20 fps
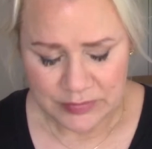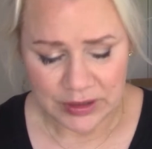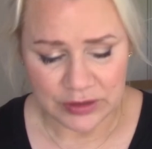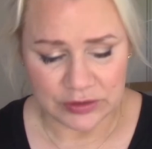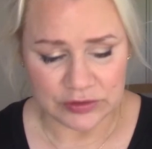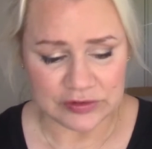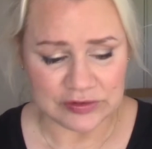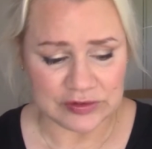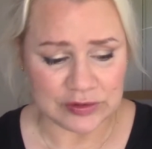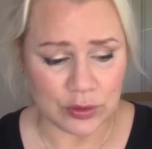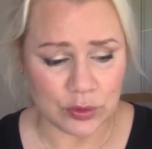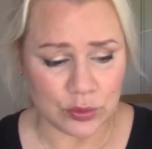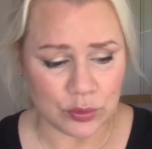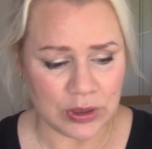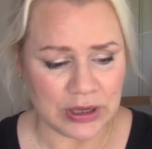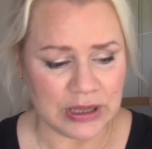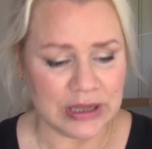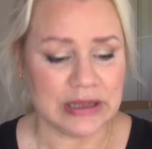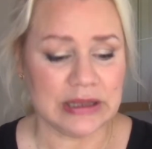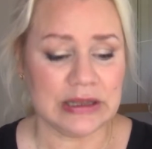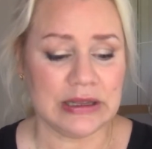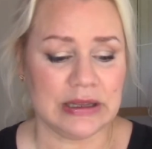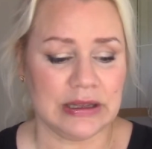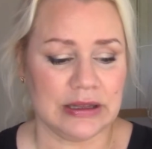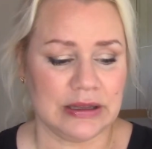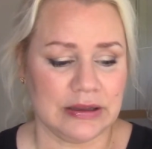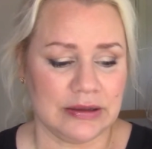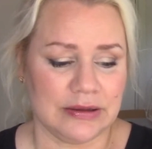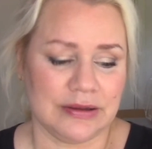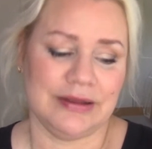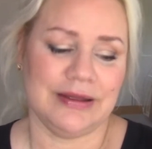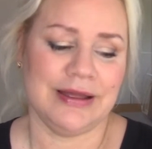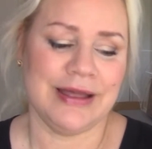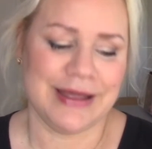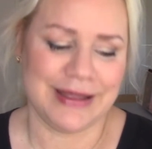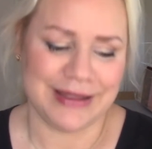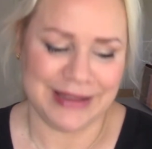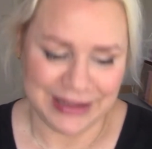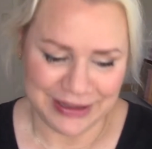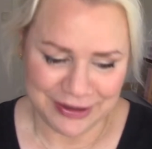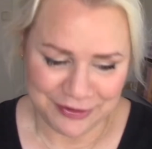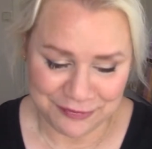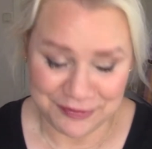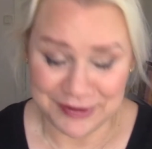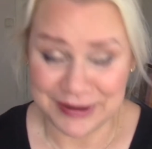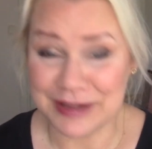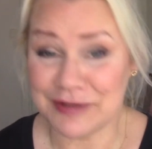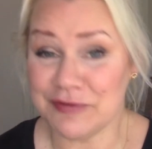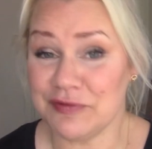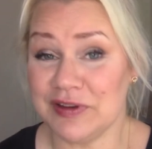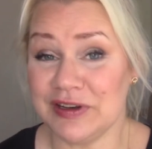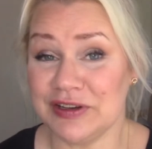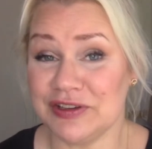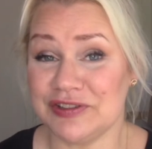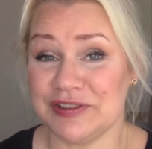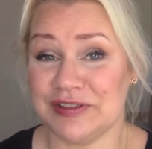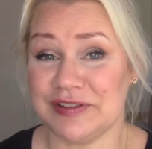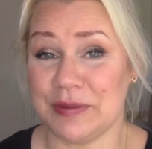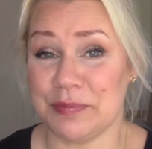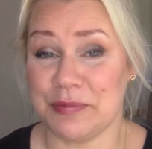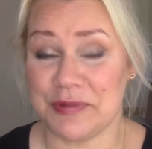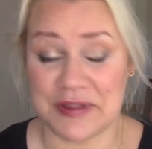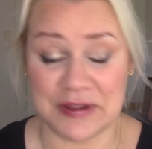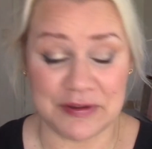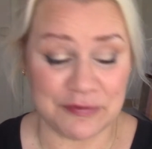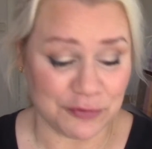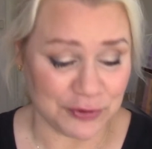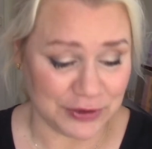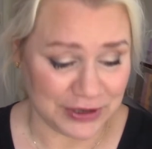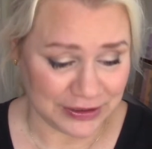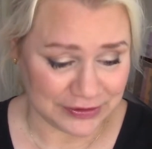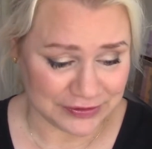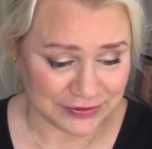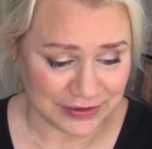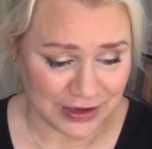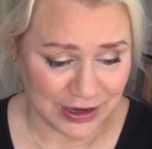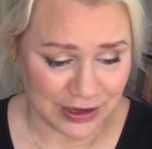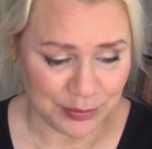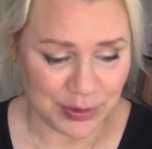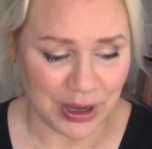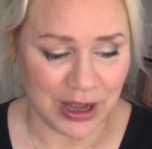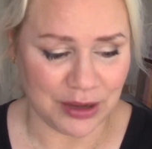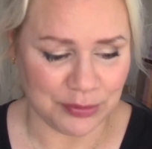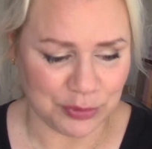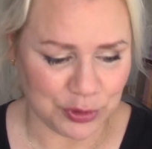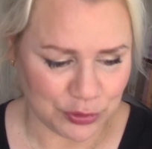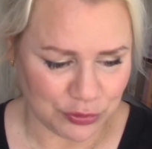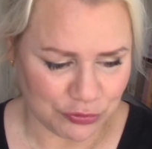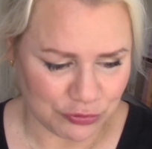So if I can finish something for next time, I'm going to